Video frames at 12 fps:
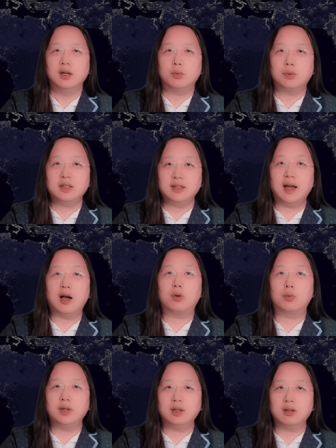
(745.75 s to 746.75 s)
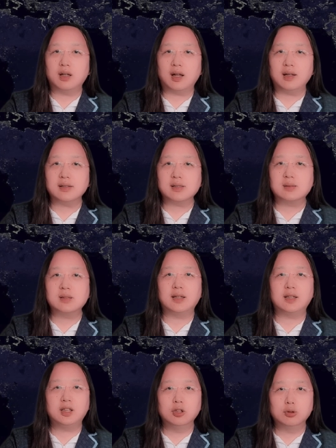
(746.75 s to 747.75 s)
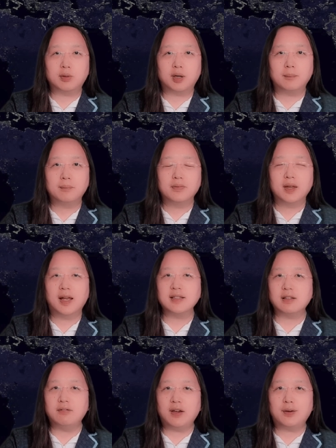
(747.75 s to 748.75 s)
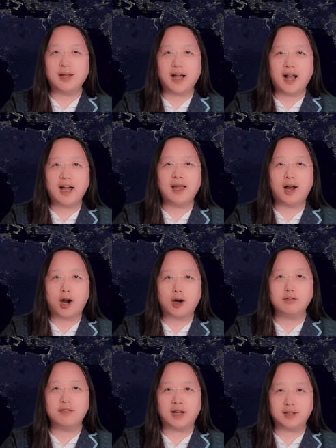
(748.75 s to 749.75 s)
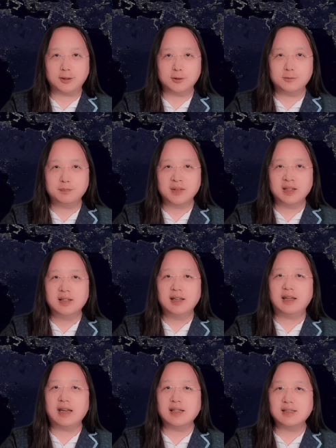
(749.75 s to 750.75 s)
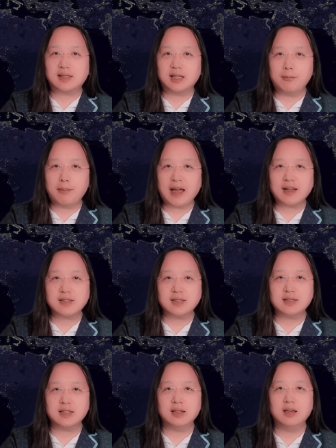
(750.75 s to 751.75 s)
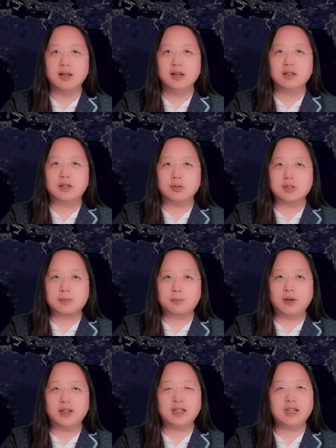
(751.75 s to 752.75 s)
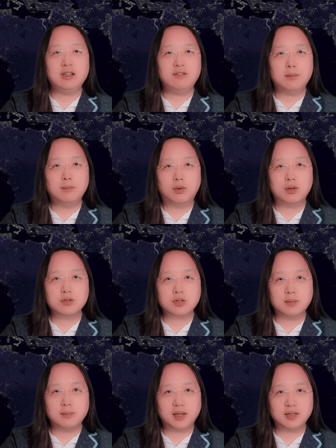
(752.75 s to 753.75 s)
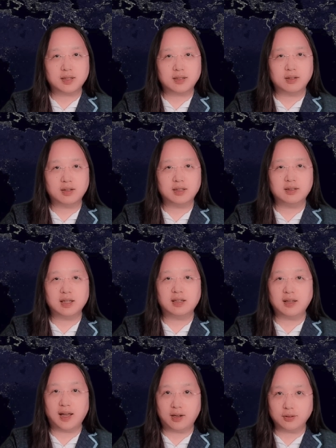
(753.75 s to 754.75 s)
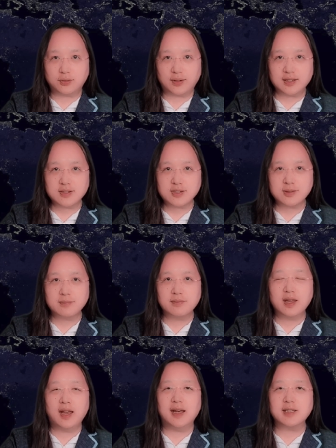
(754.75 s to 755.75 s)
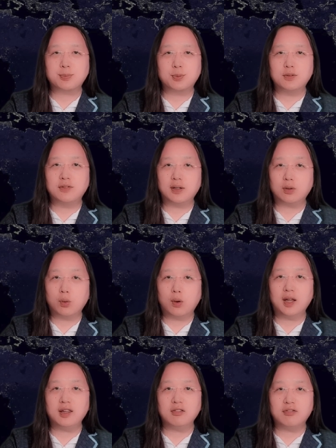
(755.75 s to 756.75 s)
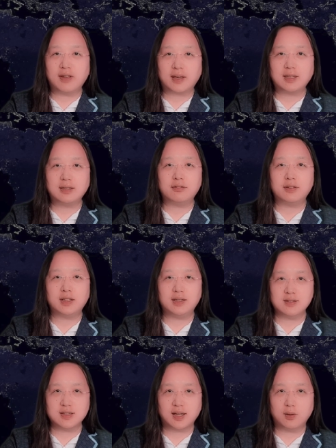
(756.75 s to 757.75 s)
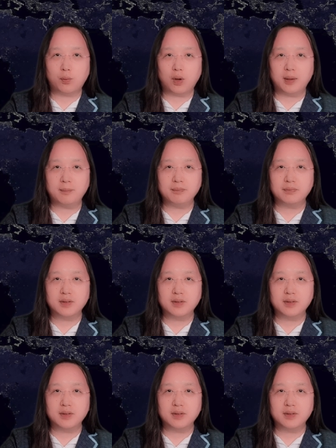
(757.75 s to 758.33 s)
We now realize that humor has a very high R value and has the capacity to spread even more dramatically than outrage, as proven quite effectively in Taiwan.